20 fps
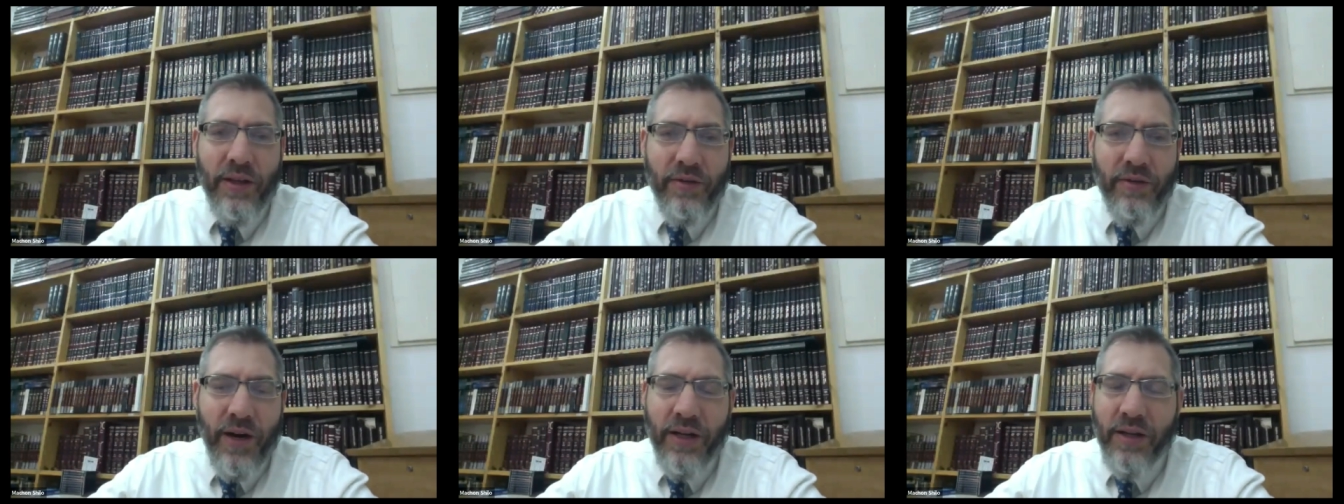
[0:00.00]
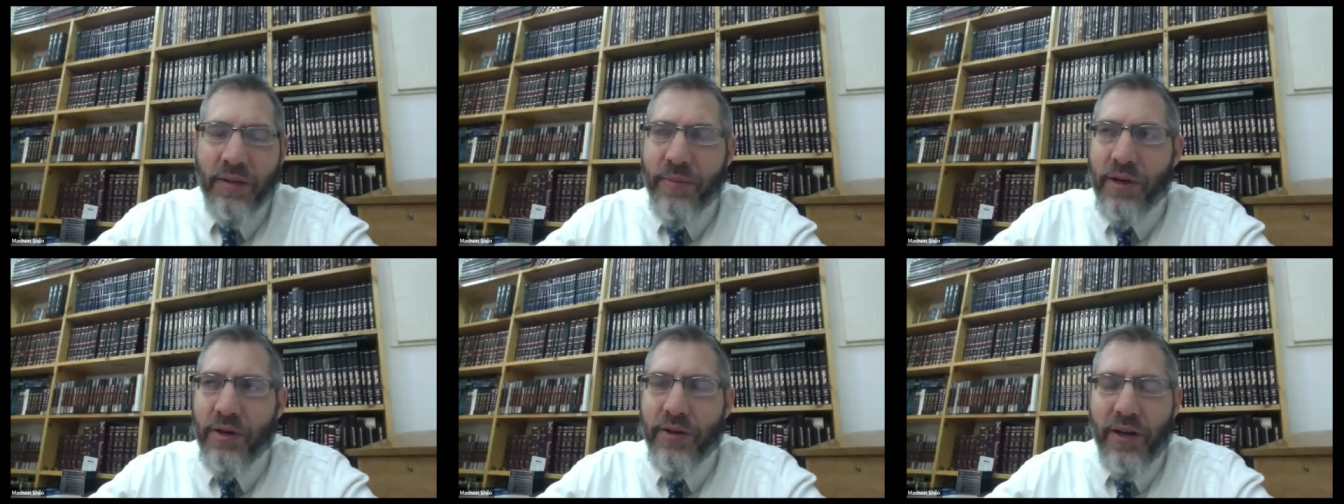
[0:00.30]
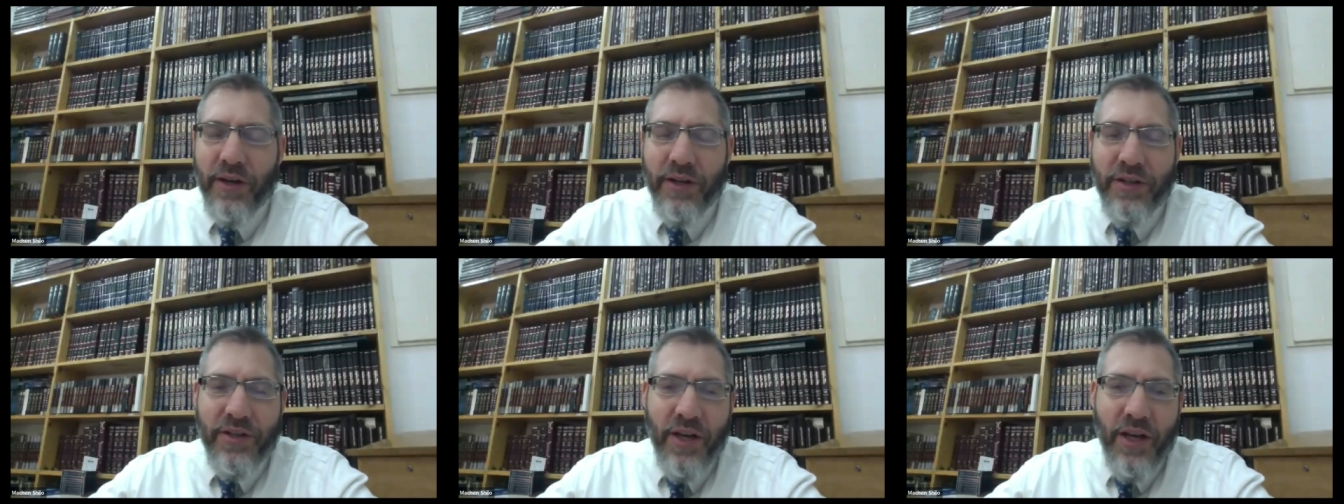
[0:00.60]
Right in the middle
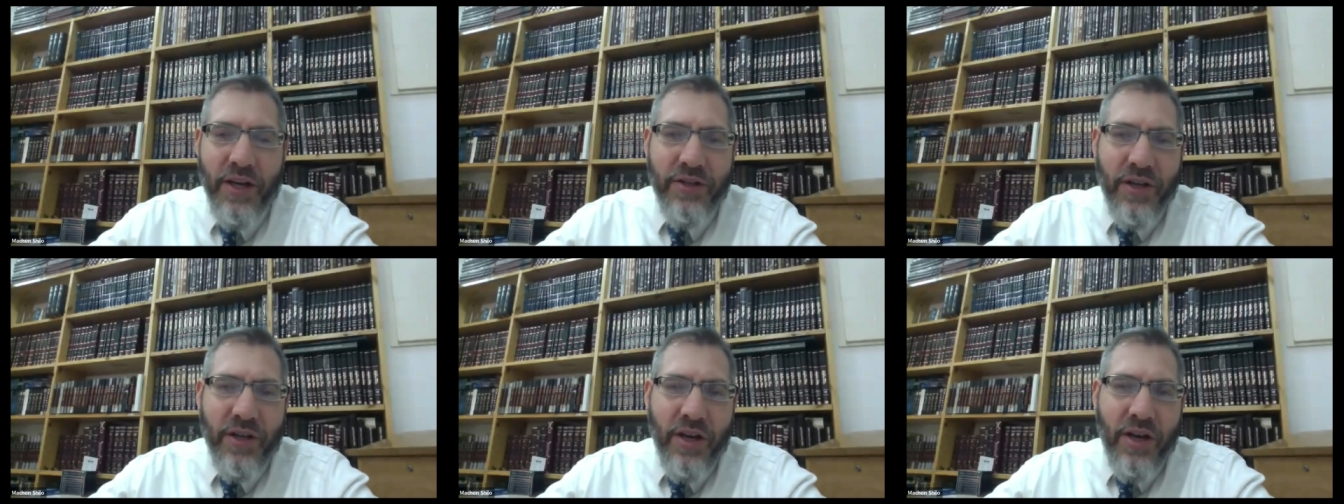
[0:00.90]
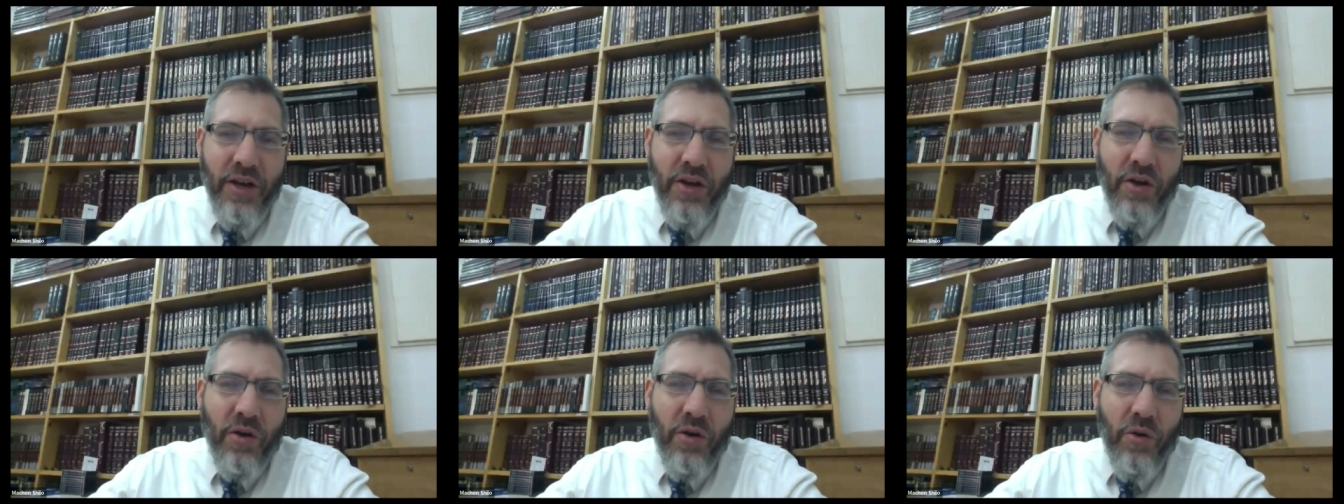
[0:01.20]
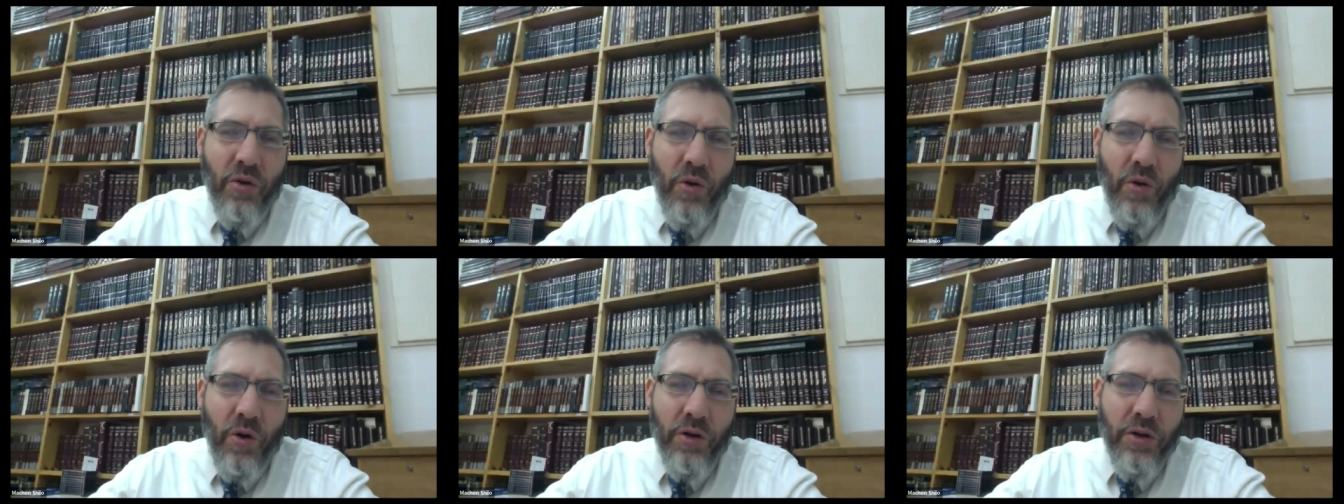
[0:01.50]
there, he says,
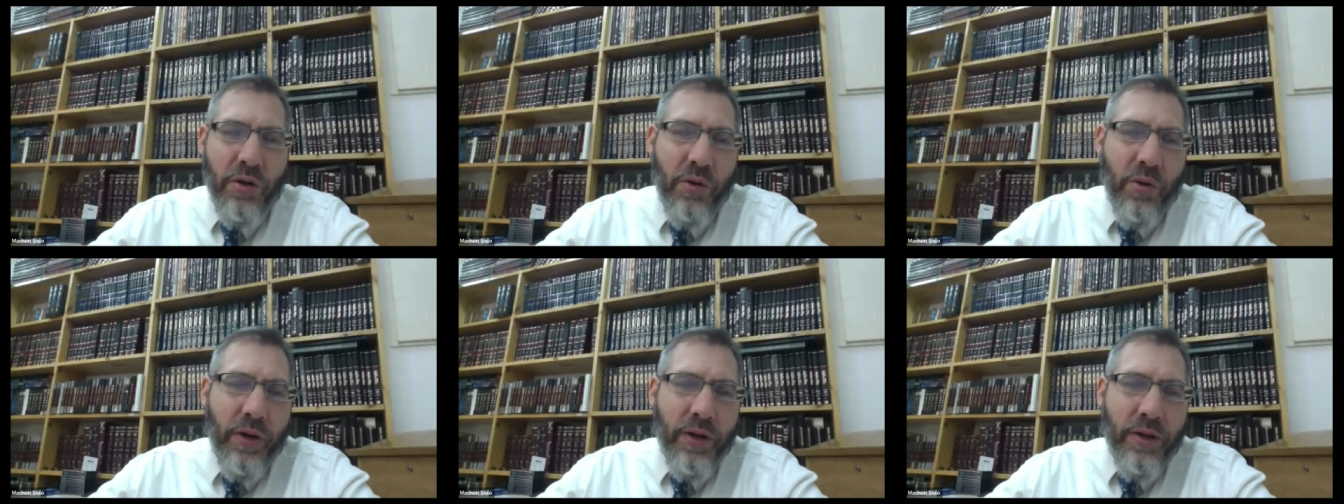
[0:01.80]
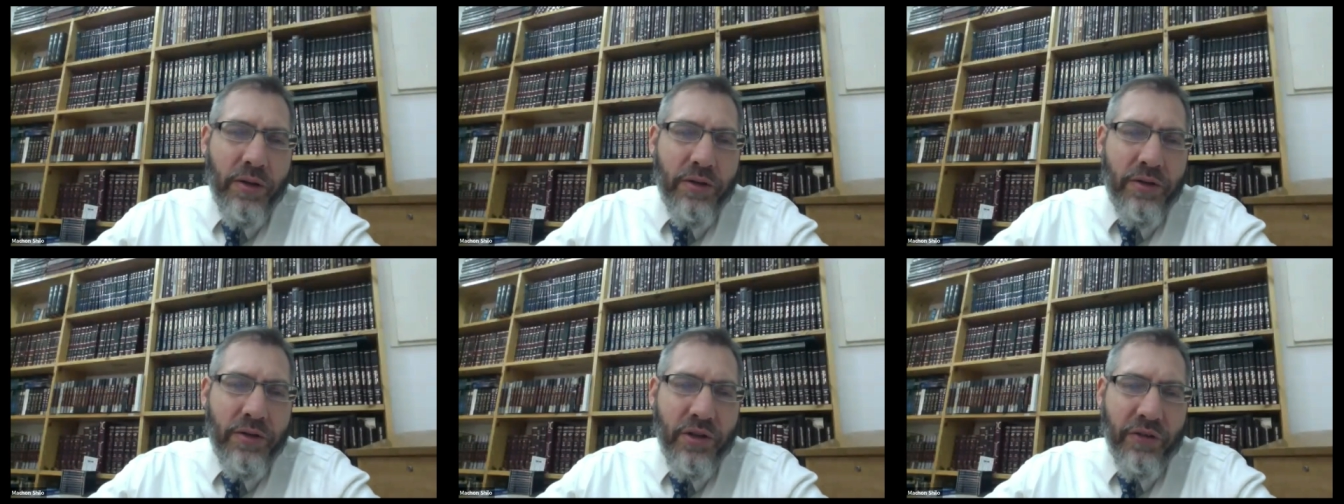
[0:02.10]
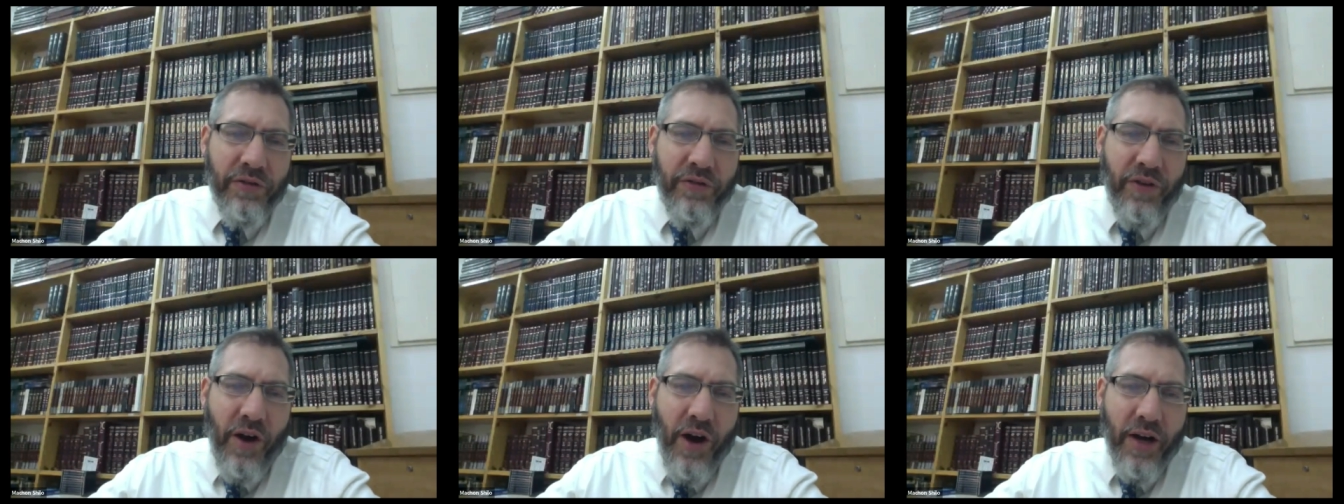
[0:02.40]
all the oils
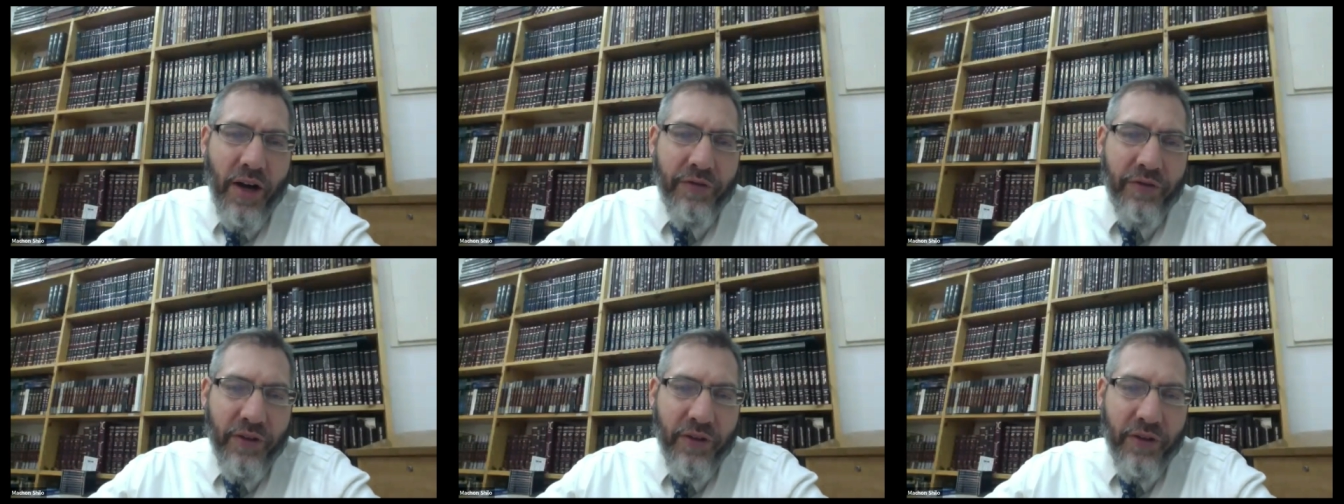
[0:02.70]
are fine